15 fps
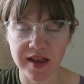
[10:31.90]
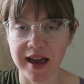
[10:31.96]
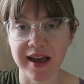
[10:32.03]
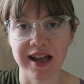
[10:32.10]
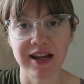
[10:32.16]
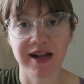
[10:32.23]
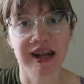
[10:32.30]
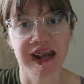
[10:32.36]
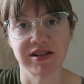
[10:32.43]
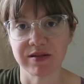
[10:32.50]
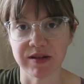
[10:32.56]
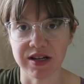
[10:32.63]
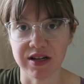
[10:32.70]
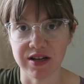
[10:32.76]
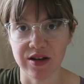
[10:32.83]
I can't even
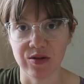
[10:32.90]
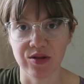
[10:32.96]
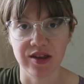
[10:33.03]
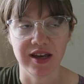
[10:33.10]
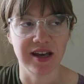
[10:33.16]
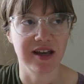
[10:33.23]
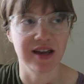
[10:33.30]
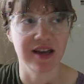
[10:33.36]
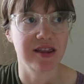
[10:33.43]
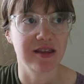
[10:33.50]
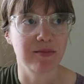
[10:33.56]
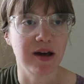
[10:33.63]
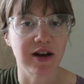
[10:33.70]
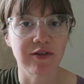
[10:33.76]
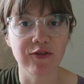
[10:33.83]
explain to you like the
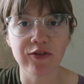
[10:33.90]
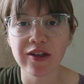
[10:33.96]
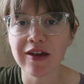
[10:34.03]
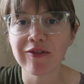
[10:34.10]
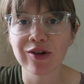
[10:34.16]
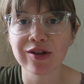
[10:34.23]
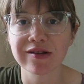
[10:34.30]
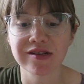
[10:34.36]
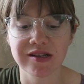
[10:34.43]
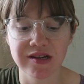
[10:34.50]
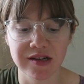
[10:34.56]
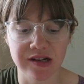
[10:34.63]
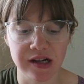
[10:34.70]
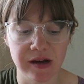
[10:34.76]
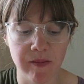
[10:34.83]
amount of flavor that's in
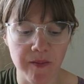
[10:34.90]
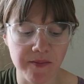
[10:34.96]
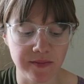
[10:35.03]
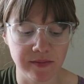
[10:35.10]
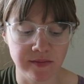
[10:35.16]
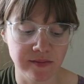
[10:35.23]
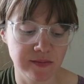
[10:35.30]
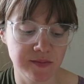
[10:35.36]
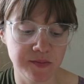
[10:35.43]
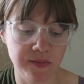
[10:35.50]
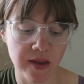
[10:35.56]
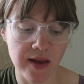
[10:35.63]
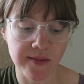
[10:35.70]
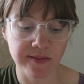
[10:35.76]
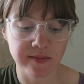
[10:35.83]
here.
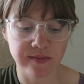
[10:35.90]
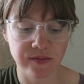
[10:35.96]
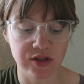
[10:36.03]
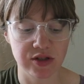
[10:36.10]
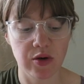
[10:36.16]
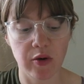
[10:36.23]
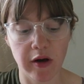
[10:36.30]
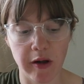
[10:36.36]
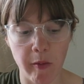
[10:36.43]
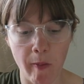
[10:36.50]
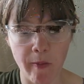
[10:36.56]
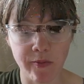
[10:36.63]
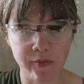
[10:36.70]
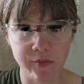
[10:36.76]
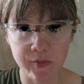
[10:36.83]
So
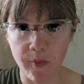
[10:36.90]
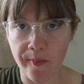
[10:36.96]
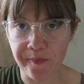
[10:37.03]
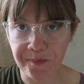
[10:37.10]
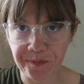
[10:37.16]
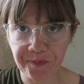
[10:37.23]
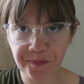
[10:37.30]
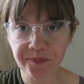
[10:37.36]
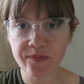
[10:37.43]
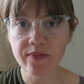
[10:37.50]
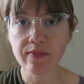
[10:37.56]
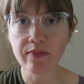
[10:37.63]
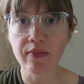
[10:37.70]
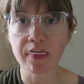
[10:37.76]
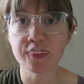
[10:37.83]
good.
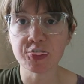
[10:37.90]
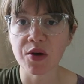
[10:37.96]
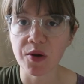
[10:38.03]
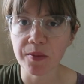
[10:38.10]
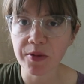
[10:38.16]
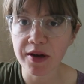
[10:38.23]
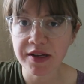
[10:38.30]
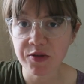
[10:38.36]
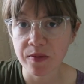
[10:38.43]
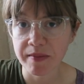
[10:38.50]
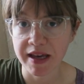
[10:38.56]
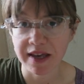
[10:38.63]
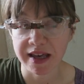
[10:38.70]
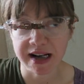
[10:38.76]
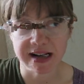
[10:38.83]
So I hope you guys will
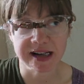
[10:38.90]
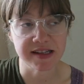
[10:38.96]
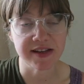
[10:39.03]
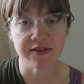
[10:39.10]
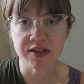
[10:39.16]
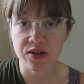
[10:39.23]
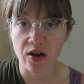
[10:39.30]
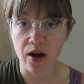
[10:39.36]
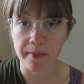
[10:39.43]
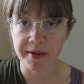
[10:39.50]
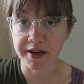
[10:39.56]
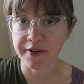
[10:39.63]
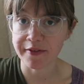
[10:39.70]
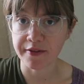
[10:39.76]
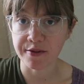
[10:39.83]
make this. Leave us a comment
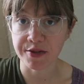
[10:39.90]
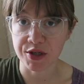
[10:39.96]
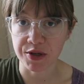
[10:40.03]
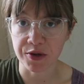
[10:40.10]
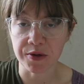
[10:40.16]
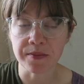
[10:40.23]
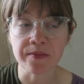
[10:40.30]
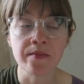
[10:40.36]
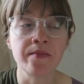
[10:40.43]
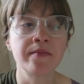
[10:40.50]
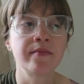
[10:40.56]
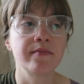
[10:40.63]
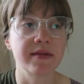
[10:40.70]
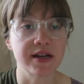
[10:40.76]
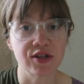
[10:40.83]
if you do.
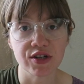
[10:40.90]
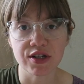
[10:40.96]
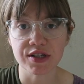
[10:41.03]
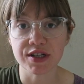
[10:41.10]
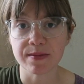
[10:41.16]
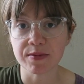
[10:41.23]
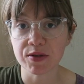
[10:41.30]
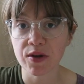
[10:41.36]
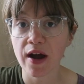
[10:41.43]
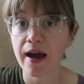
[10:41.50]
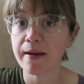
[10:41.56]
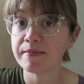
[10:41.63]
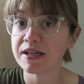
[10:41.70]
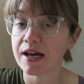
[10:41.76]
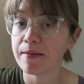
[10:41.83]
Make sure you're
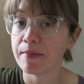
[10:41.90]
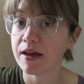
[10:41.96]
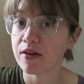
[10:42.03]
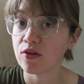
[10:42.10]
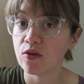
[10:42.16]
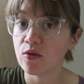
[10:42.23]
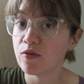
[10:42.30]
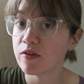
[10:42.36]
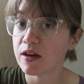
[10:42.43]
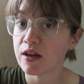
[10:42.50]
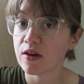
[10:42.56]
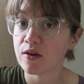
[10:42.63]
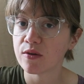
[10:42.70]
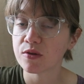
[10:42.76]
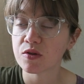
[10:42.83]
subscribed. I make new
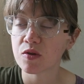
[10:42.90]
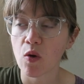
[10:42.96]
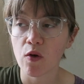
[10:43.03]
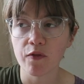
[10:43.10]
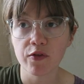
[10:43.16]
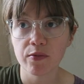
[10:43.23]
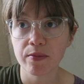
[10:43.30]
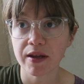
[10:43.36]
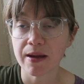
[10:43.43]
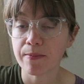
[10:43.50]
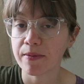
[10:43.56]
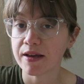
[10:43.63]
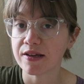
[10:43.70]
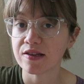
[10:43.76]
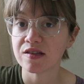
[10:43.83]
videos, whole food
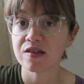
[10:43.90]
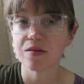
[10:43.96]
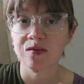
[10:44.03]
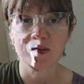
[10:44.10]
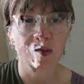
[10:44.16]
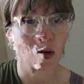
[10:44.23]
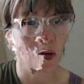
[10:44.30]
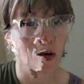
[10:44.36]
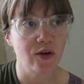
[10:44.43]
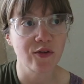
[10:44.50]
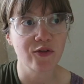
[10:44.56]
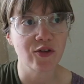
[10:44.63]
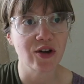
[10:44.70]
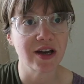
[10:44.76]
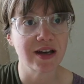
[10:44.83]
plant-based,
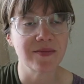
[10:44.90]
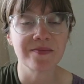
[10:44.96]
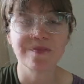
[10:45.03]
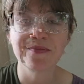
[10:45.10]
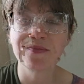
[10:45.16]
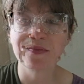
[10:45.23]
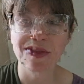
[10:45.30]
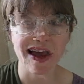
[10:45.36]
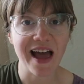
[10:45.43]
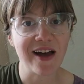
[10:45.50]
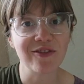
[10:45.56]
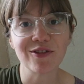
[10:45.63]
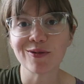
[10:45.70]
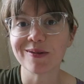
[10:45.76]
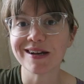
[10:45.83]
oil-free,
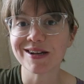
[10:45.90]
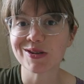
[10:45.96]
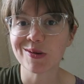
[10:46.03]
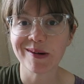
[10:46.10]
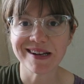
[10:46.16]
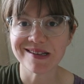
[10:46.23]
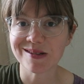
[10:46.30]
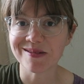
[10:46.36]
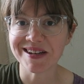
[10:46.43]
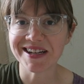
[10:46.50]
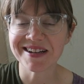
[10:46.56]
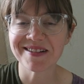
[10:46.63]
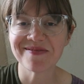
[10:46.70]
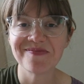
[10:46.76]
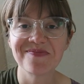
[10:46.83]
every week, twice a week.